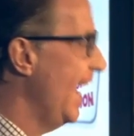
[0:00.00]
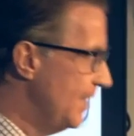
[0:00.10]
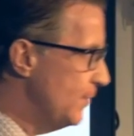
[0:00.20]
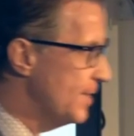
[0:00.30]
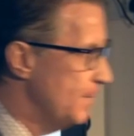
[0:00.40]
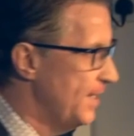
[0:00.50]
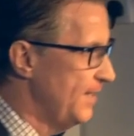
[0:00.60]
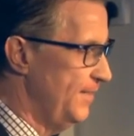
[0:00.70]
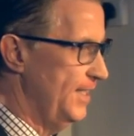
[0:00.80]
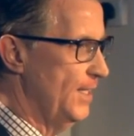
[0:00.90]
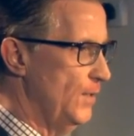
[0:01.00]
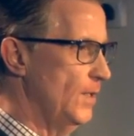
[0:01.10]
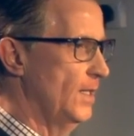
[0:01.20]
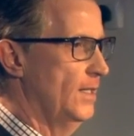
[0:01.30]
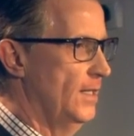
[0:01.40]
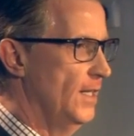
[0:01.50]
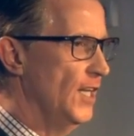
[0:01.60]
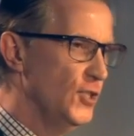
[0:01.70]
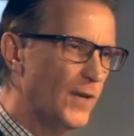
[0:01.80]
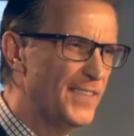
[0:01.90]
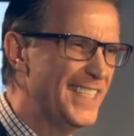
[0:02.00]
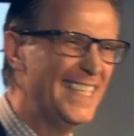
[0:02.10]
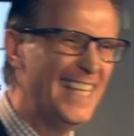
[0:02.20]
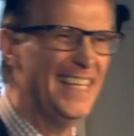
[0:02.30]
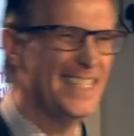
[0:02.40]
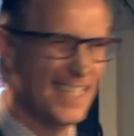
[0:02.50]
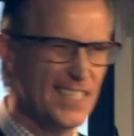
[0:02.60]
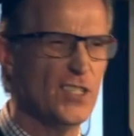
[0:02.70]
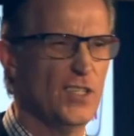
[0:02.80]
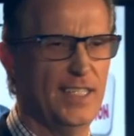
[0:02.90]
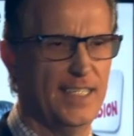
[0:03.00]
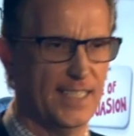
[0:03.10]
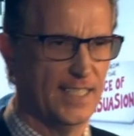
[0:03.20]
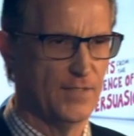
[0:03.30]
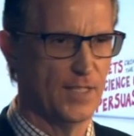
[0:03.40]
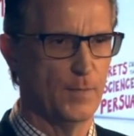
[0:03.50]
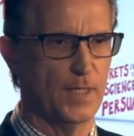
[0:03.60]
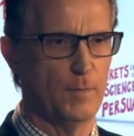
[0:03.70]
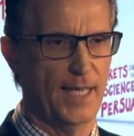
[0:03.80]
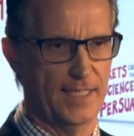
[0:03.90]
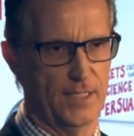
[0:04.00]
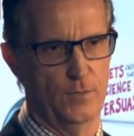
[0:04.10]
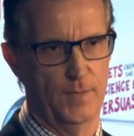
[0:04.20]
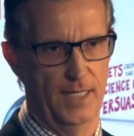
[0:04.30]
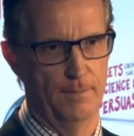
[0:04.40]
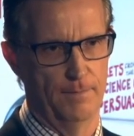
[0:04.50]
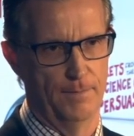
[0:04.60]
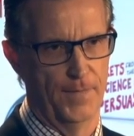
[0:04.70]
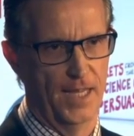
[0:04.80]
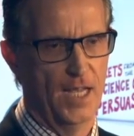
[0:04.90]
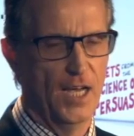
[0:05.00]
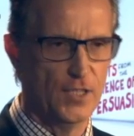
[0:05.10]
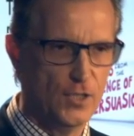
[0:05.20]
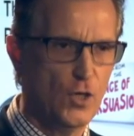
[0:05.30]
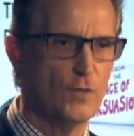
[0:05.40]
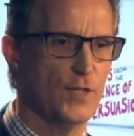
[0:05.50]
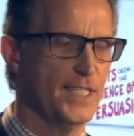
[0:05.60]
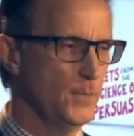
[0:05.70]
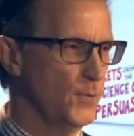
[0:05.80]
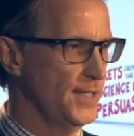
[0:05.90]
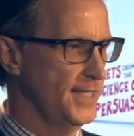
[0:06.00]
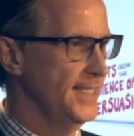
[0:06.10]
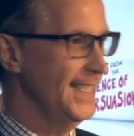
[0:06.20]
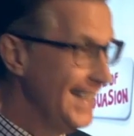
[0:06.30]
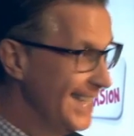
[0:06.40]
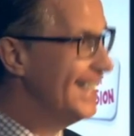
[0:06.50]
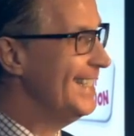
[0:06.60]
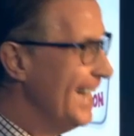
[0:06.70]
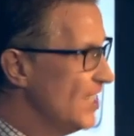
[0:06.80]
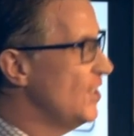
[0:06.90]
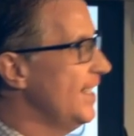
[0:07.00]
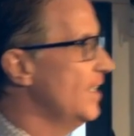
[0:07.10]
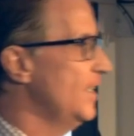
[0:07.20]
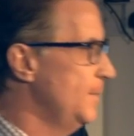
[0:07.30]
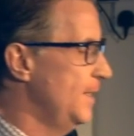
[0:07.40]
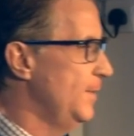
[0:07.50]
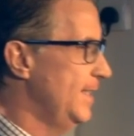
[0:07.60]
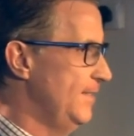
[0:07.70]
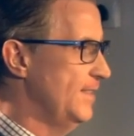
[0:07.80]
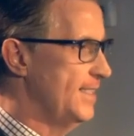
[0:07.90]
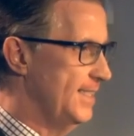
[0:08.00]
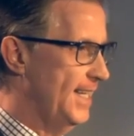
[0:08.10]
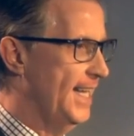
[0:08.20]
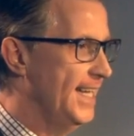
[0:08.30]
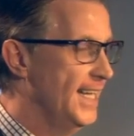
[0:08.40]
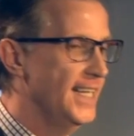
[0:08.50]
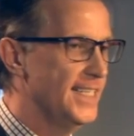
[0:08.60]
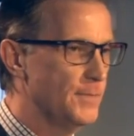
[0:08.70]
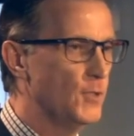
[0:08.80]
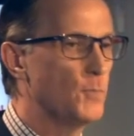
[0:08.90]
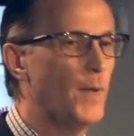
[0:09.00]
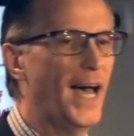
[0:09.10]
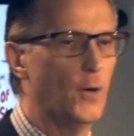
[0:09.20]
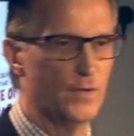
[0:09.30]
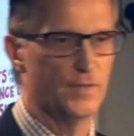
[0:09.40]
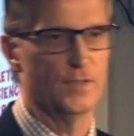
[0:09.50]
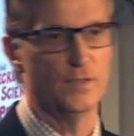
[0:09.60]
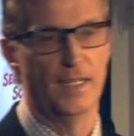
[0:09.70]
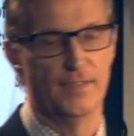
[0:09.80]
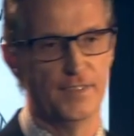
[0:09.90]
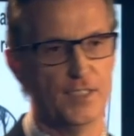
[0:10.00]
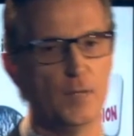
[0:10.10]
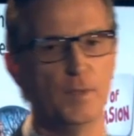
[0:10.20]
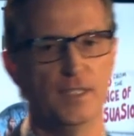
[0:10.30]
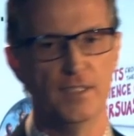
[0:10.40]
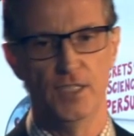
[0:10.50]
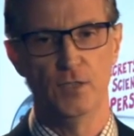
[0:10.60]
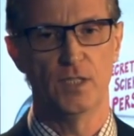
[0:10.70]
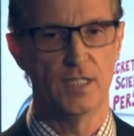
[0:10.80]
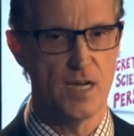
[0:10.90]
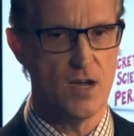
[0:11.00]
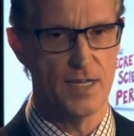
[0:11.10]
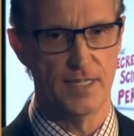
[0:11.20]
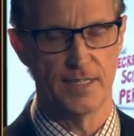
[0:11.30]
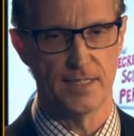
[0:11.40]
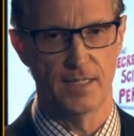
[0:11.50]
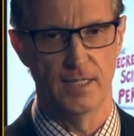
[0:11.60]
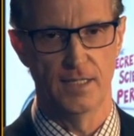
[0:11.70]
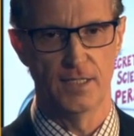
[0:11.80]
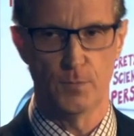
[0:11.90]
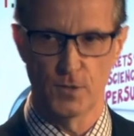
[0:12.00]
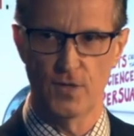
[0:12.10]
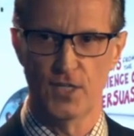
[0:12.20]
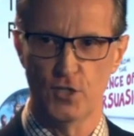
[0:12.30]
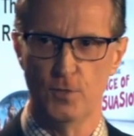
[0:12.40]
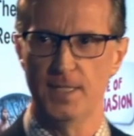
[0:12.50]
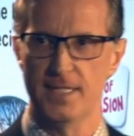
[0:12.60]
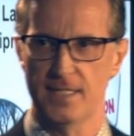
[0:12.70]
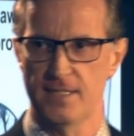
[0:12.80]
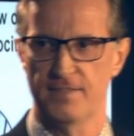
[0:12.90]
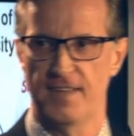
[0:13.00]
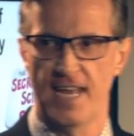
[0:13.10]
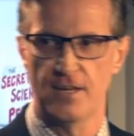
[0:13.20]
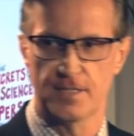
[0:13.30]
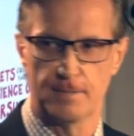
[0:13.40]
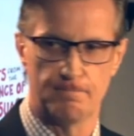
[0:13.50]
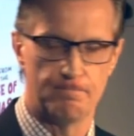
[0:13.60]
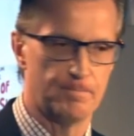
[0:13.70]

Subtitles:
I do something for you, and you have this innate sense that you need to give something back to me. And the law of reciprocity in the connection economy that we live in today is the most powerful phenomenon that you can harness to progress your business affairs.